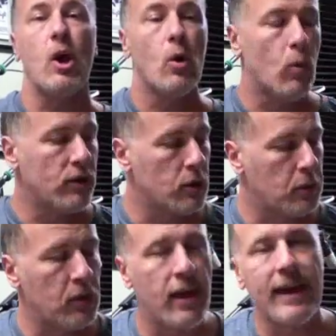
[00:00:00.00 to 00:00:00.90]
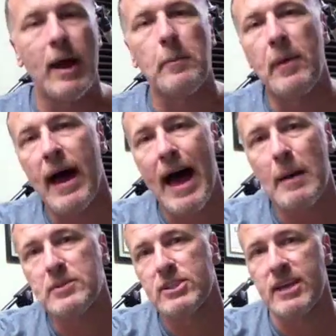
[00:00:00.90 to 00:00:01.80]
when you're playing a
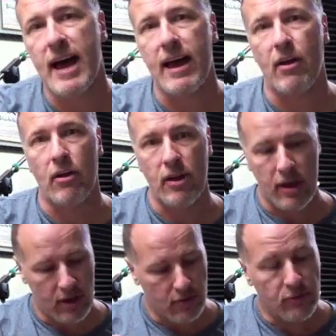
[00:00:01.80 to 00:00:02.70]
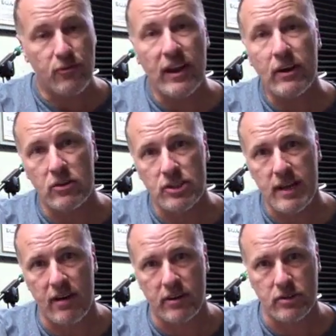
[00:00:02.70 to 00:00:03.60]
pop style
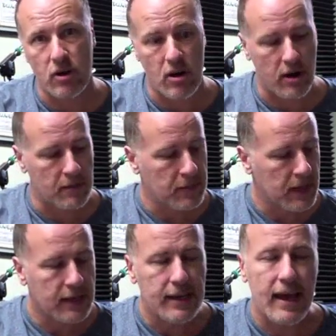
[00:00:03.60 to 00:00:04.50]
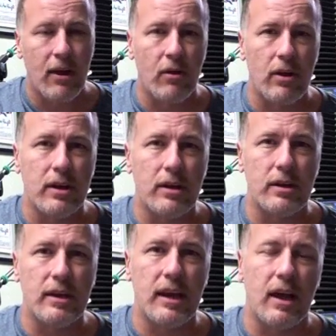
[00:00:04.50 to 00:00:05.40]
fingerstyle guitar. Now
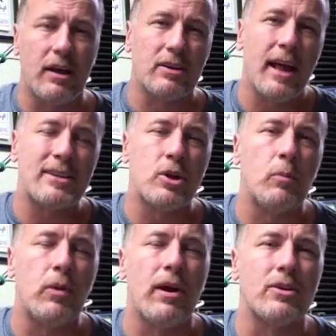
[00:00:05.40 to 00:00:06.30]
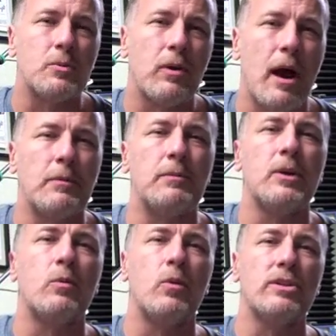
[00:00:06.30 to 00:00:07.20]
classical players probably
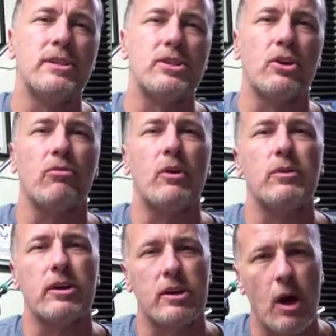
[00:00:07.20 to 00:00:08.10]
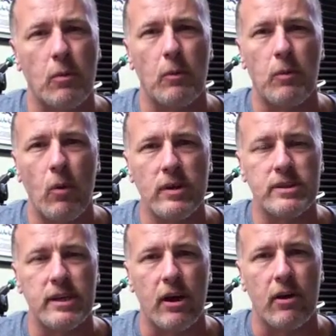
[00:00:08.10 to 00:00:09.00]
would disagree with a couple points
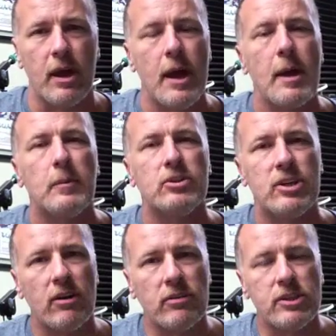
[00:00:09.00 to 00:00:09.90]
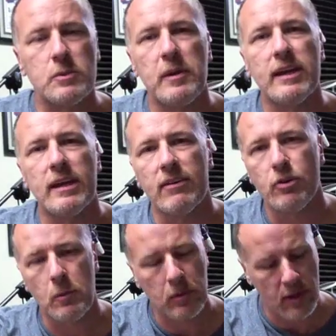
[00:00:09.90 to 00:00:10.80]
here, but generally speaking, if
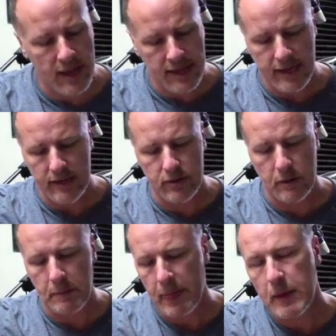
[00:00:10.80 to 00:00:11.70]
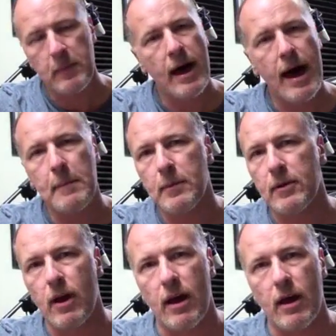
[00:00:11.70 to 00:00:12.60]
you're playing either pop,
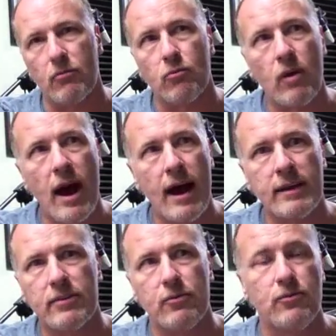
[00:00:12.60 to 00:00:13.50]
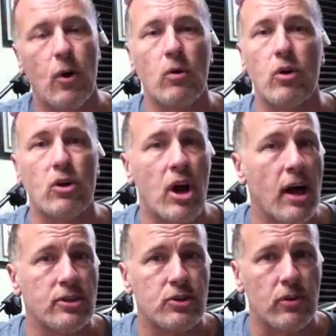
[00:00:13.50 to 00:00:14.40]
rock, folk, or
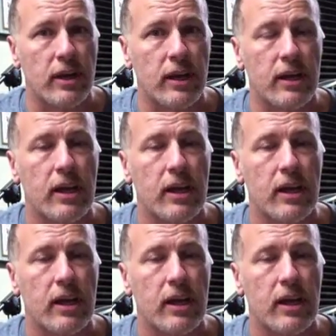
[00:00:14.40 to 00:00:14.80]
country,